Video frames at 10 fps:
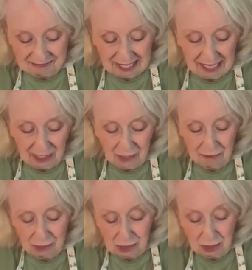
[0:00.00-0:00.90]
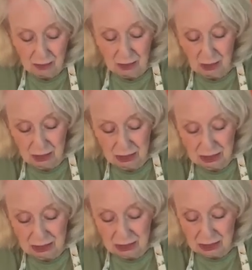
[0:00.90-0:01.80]
I loved her so much.
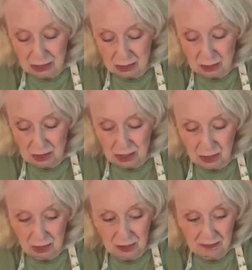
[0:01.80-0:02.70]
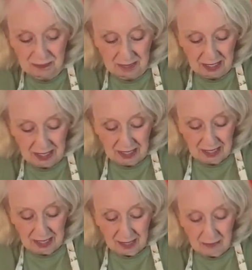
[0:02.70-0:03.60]
She's just a sweetheart.
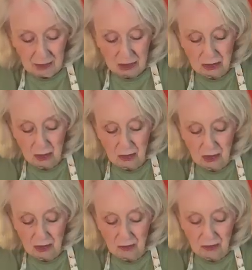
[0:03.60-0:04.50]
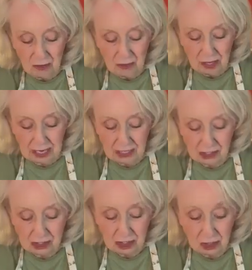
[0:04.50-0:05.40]
But you know, when you
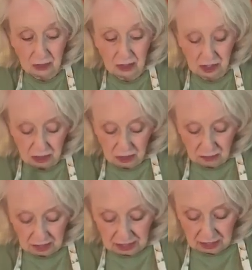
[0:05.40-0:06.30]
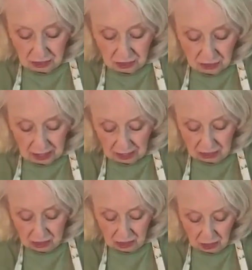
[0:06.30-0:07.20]
ask children to do things, you've got to
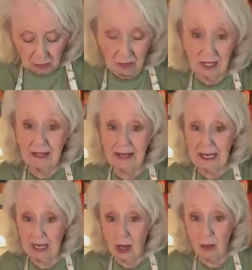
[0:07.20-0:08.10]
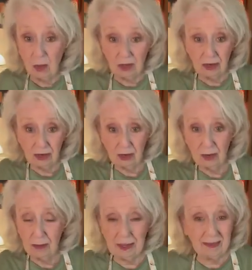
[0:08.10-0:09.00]
assume that they know what they're
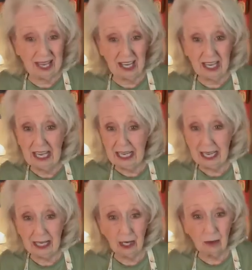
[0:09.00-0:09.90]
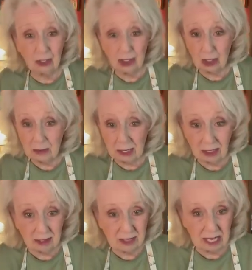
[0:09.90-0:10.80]
doing, and don't assume it,
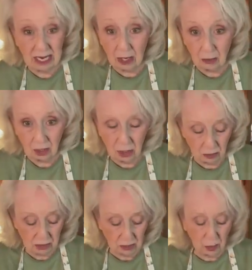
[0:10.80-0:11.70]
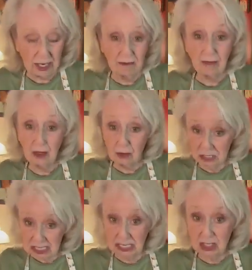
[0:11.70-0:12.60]
because they don't know. They're waiting for you to
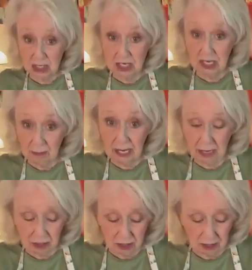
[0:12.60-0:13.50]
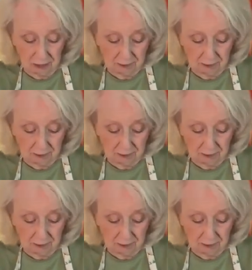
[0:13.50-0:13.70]
teach them how to do.